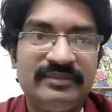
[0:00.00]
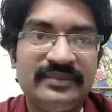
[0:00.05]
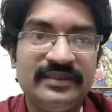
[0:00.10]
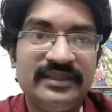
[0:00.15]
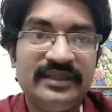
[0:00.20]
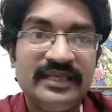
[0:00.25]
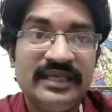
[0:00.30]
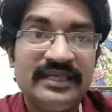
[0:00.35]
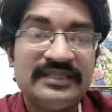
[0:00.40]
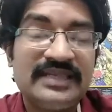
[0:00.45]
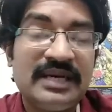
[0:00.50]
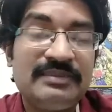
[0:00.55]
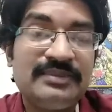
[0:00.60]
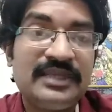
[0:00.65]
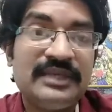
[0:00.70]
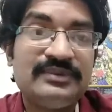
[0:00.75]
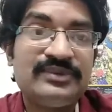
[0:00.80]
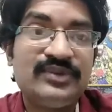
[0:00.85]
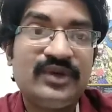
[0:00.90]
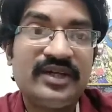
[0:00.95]

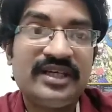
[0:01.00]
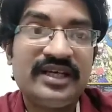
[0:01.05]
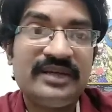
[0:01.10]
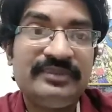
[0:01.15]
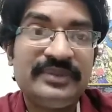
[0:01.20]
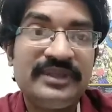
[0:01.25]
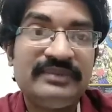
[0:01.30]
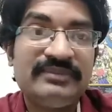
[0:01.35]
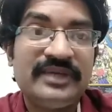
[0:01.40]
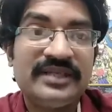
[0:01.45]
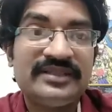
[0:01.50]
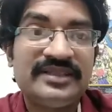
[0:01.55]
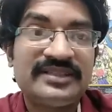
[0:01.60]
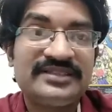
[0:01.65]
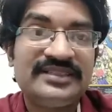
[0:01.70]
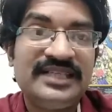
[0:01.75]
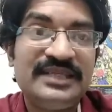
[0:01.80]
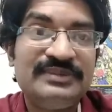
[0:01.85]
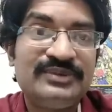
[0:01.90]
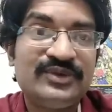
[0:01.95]
Sometimes what happens, mother
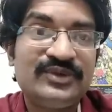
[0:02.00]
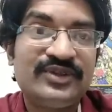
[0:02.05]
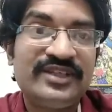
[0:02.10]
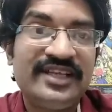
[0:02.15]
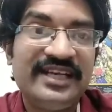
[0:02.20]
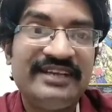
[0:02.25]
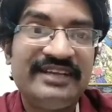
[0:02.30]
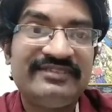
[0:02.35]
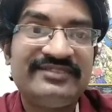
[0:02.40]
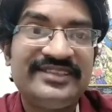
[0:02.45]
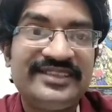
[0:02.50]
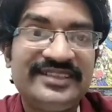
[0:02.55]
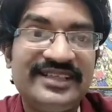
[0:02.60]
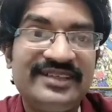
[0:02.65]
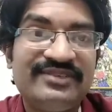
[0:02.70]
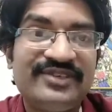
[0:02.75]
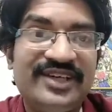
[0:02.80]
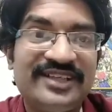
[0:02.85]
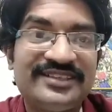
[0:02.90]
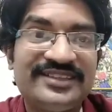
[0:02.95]
sleeps on the left side,
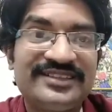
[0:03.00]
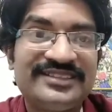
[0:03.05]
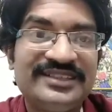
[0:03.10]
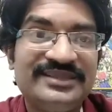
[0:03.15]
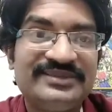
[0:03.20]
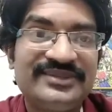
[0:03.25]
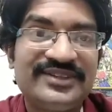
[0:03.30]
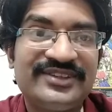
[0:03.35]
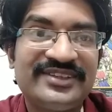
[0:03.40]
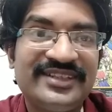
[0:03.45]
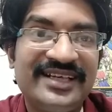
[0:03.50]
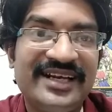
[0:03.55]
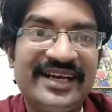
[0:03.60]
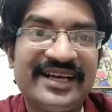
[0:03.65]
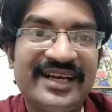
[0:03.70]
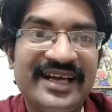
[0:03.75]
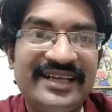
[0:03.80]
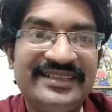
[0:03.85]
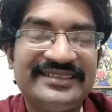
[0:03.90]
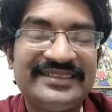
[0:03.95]
father sleeps on the
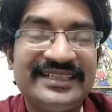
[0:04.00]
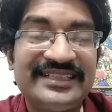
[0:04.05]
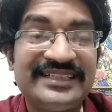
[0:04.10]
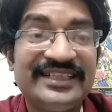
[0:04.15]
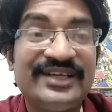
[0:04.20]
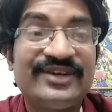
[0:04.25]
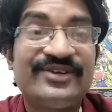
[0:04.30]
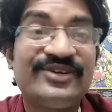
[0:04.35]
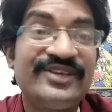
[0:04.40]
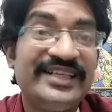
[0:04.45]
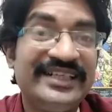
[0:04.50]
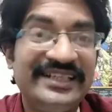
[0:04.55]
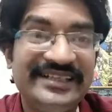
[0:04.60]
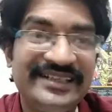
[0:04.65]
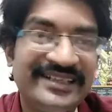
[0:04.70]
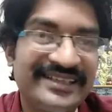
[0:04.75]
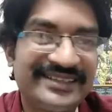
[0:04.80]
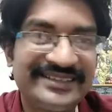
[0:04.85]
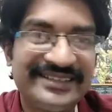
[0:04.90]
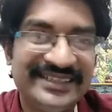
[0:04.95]
right side. They don't
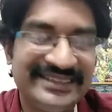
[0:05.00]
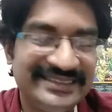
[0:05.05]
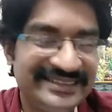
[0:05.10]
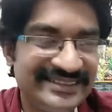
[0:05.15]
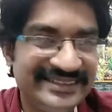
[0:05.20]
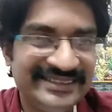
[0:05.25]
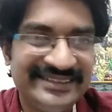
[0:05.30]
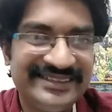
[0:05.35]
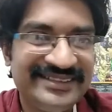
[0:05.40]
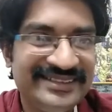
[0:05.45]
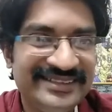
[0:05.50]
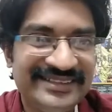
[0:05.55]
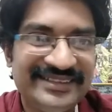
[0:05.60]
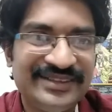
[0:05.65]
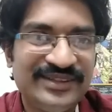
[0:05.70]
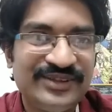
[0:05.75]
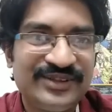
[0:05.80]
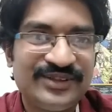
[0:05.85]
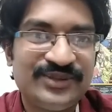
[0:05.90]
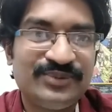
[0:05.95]
interchange.
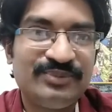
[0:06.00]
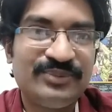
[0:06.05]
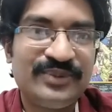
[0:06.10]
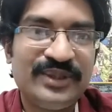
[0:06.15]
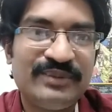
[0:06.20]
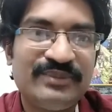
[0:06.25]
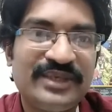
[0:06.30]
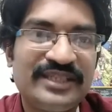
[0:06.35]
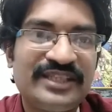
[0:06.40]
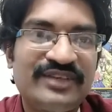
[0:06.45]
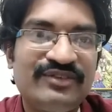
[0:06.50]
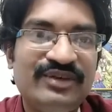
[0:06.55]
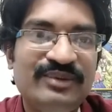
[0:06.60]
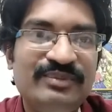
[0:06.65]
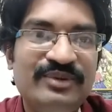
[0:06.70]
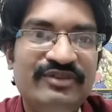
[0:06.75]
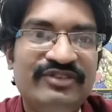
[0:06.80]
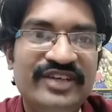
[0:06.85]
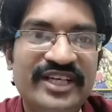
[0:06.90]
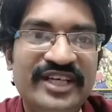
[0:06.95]
The mother will be
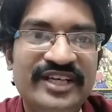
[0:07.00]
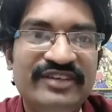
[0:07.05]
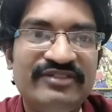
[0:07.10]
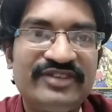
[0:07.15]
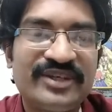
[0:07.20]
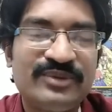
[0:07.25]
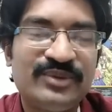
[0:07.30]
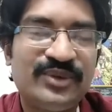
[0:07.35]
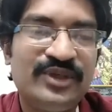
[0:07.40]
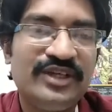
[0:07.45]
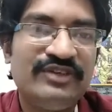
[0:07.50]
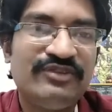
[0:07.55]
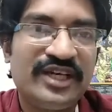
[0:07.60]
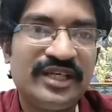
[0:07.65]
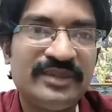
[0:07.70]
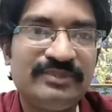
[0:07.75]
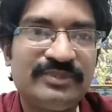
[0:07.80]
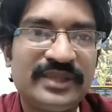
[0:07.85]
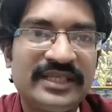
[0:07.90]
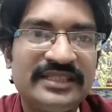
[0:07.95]
feeding from only one
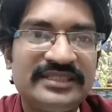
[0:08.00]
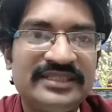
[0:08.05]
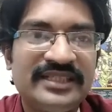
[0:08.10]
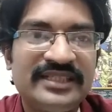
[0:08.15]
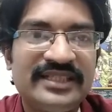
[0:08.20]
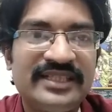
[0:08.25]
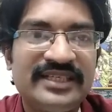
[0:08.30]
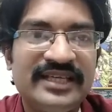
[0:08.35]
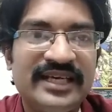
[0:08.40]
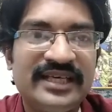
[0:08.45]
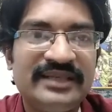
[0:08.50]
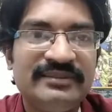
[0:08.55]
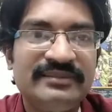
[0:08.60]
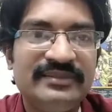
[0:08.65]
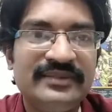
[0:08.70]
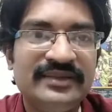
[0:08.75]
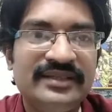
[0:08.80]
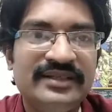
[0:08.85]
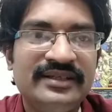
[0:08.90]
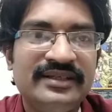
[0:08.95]
breast at a time
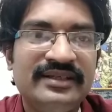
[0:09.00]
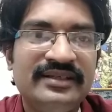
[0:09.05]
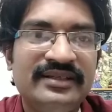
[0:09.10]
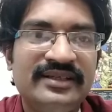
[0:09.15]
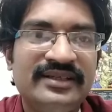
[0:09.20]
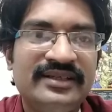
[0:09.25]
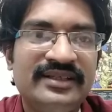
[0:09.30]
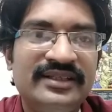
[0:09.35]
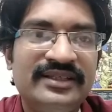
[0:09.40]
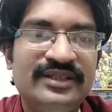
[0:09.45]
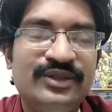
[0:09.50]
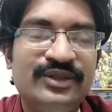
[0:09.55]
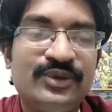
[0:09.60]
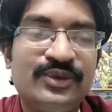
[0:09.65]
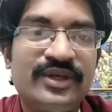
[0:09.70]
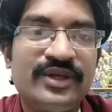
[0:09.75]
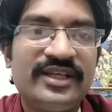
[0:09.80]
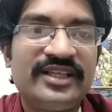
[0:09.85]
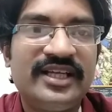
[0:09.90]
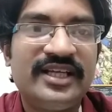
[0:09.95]

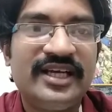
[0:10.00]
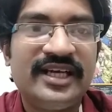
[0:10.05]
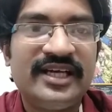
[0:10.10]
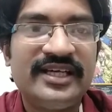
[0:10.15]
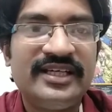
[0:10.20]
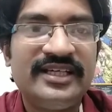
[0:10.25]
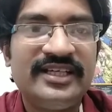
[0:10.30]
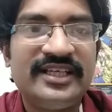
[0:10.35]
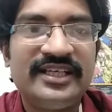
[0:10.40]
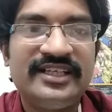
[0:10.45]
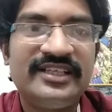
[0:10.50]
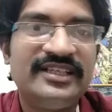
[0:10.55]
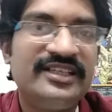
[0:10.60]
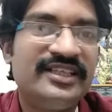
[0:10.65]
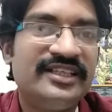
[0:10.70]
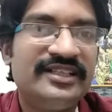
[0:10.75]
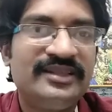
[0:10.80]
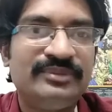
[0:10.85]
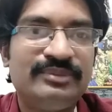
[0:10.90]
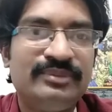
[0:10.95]
during the night, and
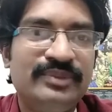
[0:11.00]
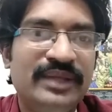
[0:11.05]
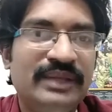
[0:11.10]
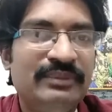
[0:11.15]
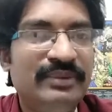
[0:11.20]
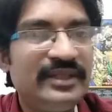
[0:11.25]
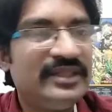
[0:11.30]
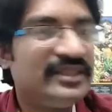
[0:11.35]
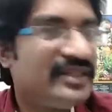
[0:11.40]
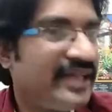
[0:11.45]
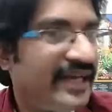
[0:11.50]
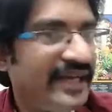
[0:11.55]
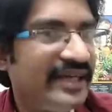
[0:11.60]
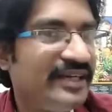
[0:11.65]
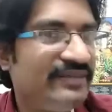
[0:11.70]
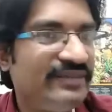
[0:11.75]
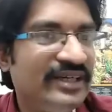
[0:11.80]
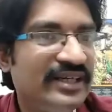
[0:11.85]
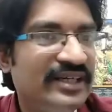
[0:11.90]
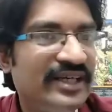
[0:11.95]
the baby's head
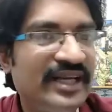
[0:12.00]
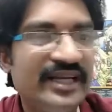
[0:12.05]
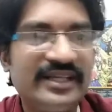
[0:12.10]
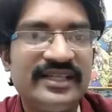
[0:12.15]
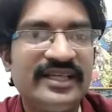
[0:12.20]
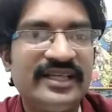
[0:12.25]
will at that